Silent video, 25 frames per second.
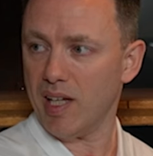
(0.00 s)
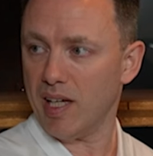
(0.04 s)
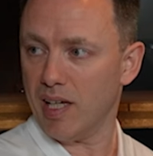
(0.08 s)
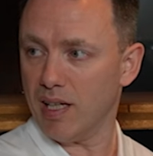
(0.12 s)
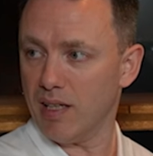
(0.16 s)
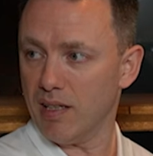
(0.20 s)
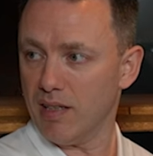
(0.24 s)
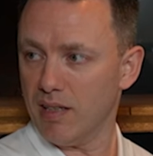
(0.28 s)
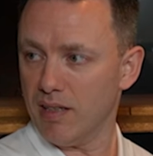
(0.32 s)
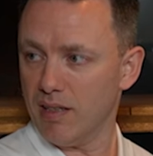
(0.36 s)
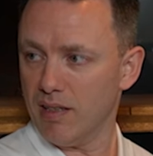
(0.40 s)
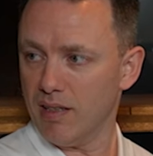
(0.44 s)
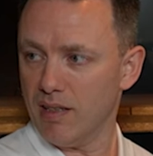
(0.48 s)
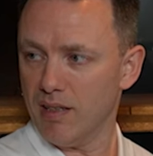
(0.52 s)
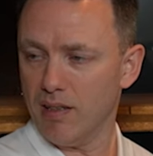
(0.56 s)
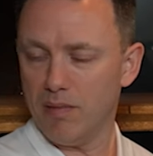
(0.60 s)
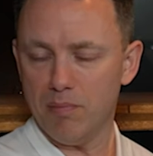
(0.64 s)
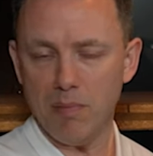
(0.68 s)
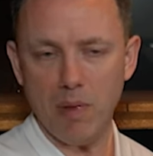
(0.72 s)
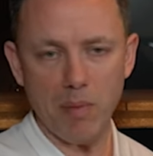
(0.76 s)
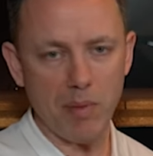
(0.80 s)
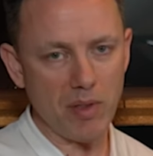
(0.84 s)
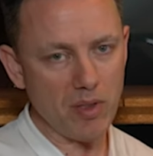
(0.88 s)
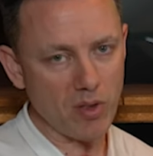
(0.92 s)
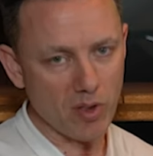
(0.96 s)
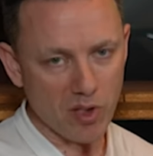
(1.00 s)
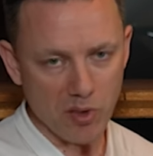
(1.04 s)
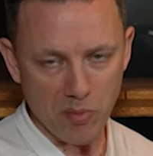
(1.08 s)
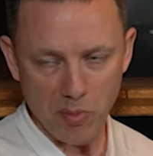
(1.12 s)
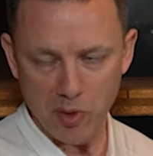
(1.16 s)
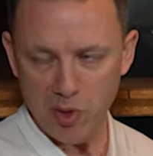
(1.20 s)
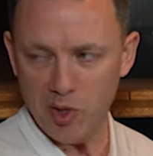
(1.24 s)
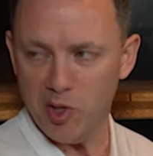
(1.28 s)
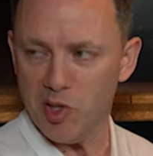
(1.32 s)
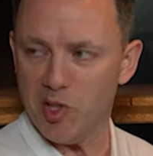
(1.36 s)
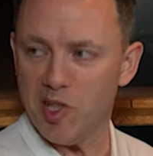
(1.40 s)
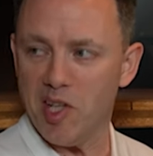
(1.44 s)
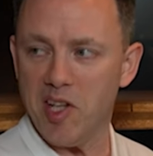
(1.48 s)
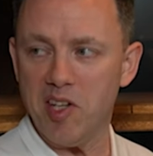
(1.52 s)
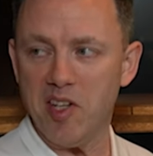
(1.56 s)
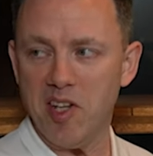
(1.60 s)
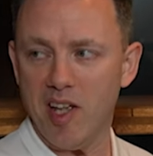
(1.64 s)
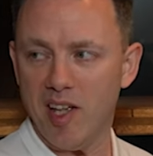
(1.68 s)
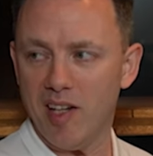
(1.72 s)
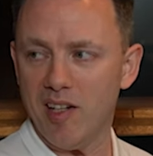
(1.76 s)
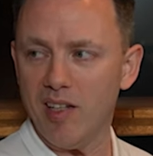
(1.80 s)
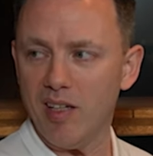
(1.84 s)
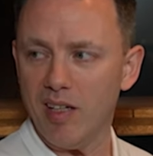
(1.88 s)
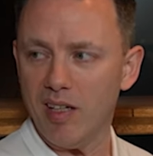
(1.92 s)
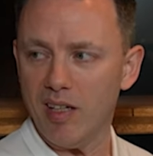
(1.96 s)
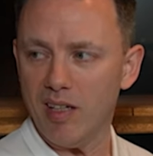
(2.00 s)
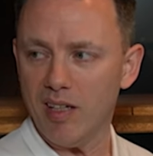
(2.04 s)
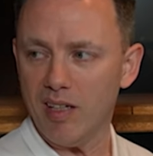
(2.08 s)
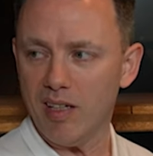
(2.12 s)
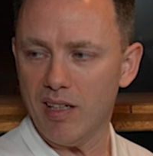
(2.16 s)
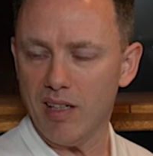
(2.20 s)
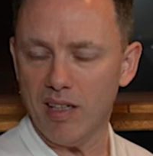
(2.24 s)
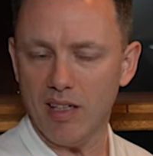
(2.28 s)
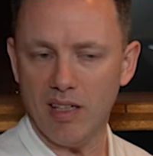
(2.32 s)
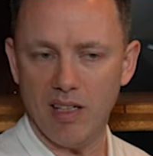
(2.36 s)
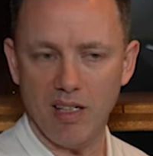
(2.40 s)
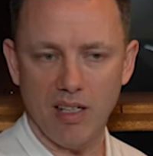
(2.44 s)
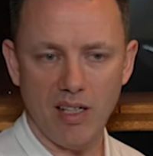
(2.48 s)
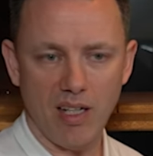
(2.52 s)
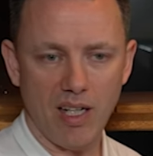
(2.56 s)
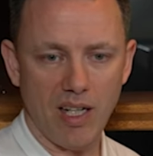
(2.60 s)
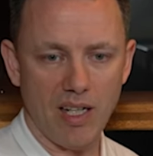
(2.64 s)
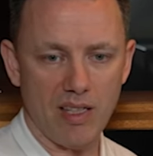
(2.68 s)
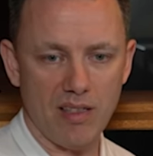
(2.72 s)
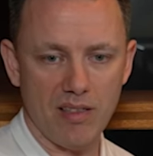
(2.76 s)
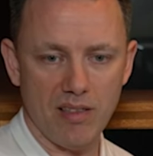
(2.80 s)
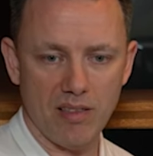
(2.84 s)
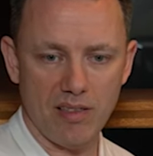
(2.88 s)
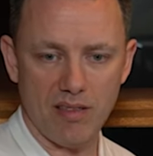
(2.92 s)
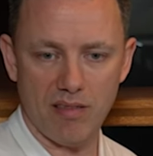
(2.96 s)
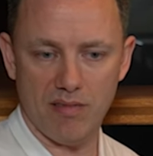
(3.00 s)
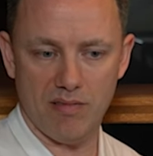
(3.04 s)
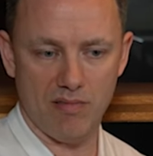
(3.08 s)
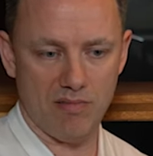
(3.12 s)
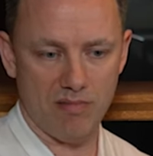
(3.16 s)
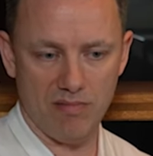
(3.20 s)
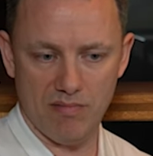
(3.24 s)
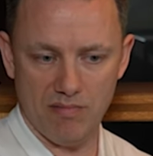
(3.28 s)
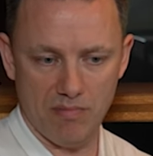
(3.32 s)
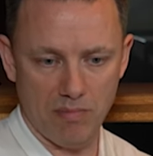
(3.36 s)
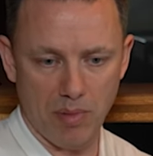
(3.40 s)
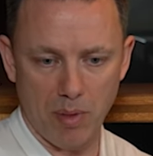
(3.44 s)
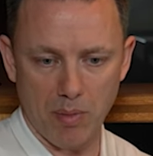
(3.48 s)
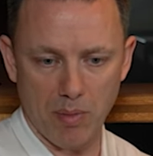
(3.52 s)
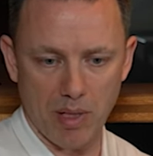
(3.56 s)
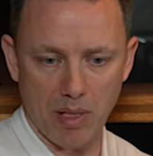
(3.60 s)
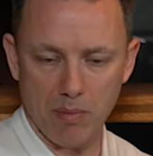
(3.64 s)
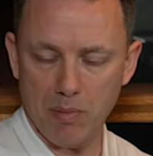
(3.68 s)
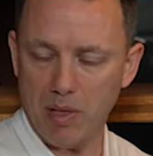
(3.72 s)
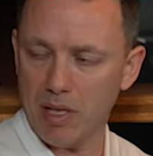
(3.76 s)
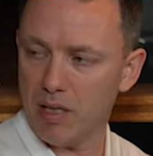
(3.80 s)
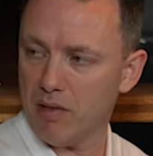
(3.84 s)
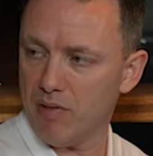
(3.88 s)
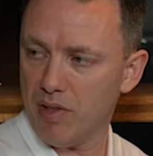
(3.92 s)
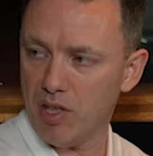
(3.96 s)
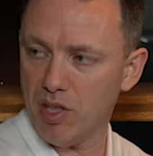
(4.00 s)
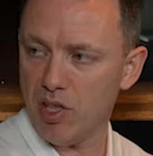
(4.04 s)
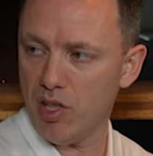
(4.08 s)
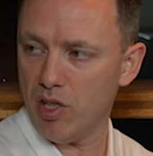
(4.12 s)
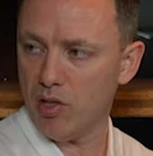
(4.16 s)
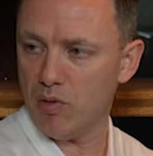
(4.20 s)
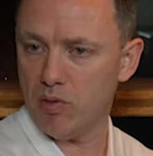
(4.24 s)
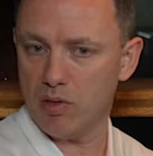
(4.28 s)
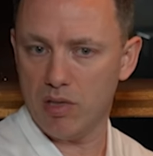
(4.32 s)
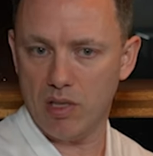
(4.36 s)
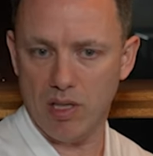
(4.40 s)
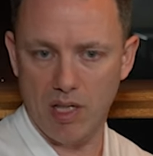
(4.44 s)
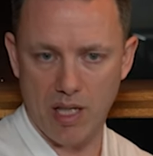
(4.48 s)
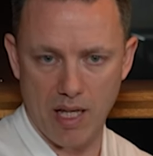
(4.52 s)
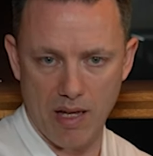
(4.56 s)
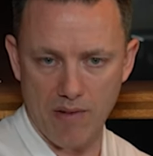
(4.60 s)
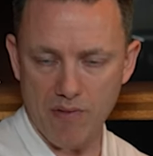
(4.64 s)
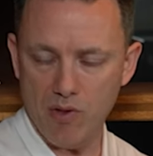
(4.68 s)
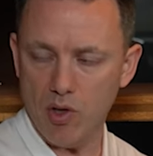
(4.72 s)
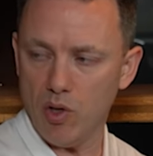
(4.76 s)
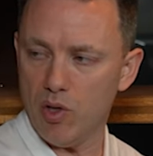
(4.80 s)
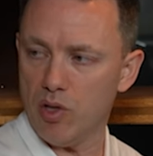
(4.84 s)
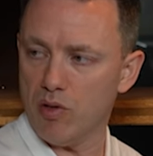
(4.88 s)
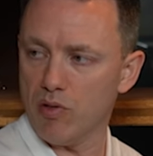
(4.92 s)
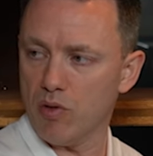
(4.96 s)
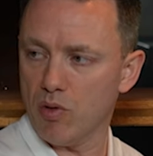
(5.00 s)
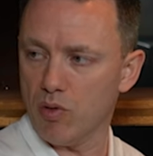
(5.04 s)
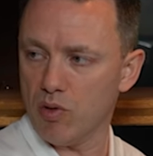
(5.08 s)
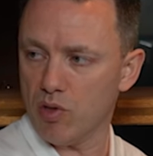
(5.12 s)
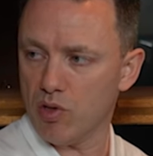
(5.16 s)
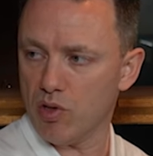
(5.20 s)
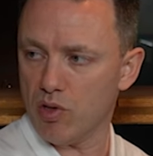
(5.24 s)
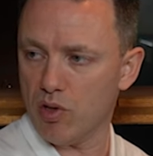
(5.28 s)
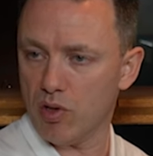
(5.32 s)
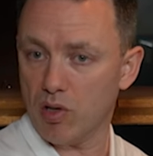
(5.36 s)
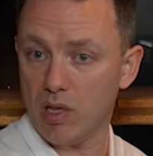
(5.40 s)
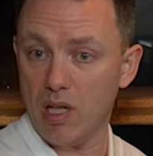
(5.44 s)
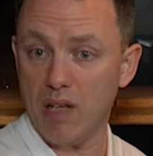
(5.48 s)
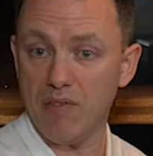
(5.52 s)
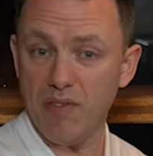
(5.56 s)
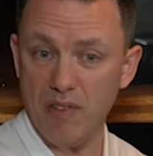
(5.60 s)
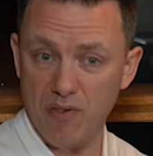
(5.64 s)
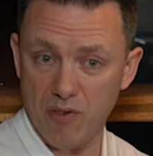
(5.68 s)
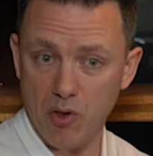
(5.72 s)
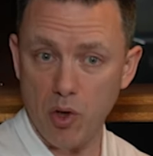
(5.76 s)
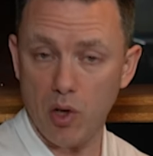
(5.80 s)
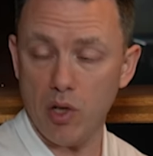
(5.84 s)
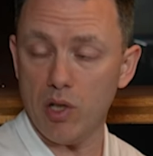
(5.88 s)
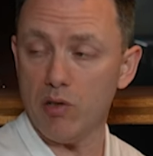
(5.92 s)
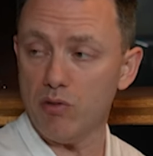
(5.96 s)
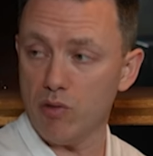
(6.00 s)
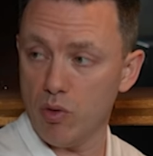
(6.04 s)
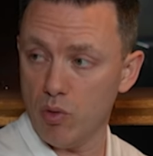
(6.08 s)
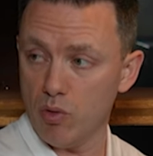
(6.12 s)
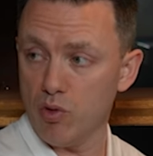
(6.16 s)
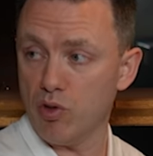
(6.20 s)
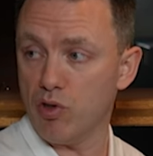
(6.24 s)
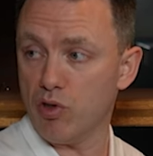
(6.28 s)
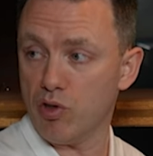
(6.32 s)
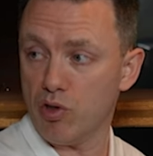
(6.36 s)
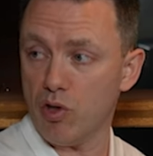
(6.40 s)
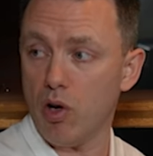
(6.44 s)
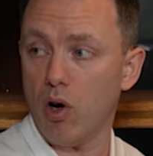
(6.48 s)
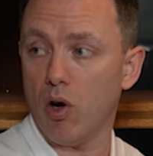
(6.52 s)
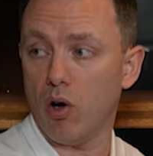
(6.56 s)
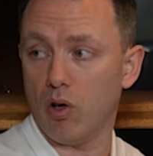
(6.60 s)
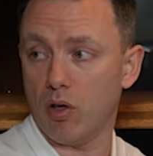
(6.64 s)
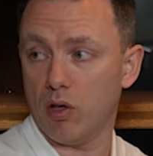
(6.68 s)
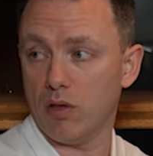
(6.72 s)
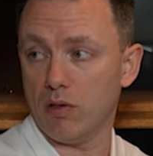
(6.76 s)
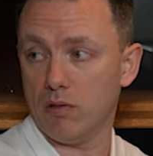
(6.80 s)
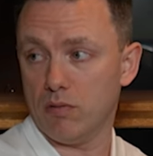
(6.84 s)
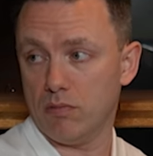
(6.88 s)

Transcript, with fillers: it. Maybe not as much as they did. And people like Michael Van Gerwen, they've got their own song. If you've got your own song,